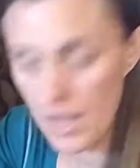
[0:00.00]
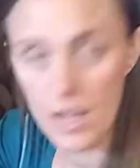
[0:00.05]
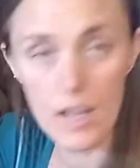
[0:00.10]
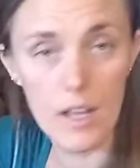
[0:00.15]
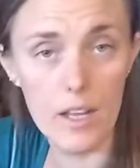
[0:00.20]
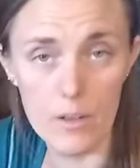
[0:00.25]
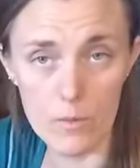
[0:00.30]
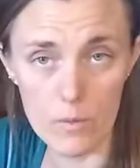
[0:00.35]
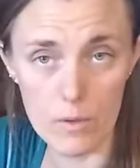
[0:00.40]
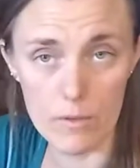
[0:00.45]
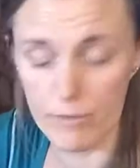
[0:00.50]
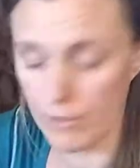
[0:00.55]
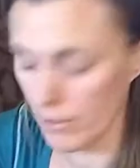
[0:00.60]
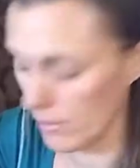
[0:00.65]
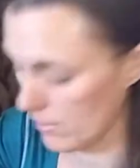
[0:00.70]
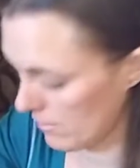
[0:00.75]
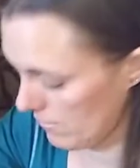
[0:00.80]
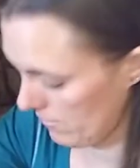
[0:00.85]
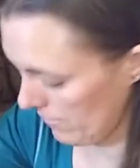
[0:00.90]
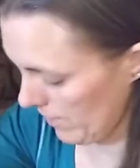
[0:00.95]
in
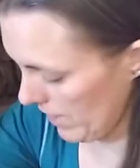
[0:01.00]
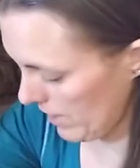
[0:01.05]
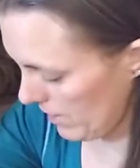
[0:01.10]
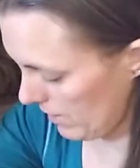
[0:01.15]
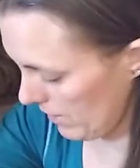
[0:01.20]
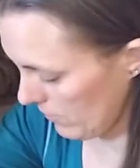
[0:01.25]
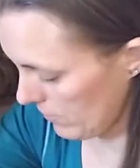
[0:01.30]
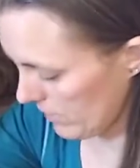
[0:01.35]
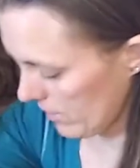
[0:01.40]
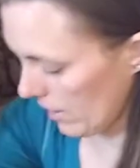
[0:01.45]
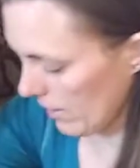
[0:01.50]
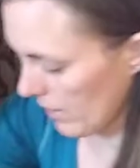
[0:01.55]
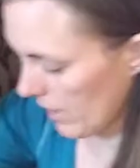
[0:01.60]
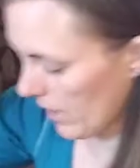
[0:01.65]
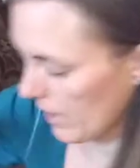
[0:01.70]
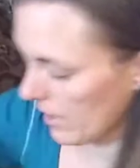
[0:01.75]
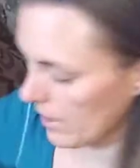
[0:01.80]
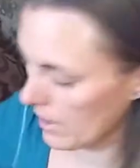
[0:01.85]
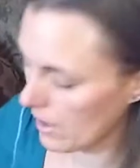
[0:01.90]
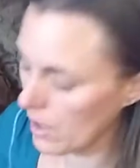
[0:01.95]
reverse, right? You saw
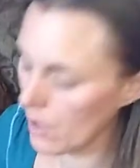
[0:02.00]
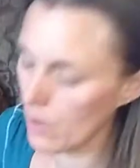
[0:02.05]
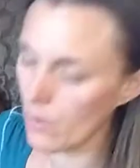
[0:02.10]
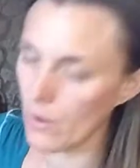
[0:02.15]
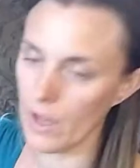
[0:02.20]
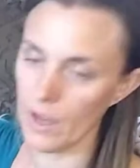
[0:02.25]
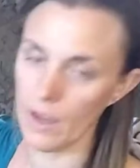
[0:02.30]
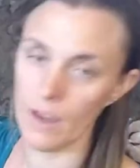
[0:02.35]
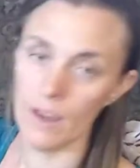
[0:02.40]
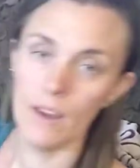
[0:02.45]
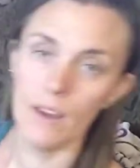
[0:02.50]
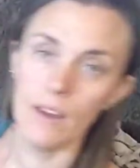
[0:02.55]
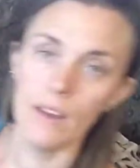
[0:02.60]
that? Okay.